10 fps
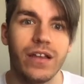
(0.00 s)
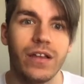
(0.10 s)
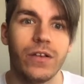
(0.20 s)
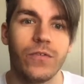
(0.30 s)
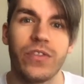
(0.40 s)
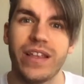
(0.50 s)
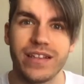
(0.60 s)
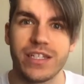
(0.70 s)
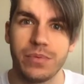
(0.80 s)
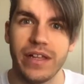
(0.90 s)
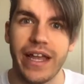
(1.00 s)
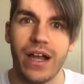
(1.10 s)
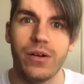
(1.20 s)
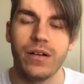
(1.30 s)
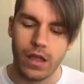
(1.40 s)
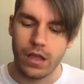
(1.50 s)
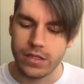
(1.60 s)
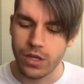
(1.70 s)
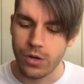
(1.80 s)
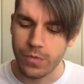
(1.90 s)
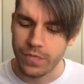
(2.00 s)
for things to play out? So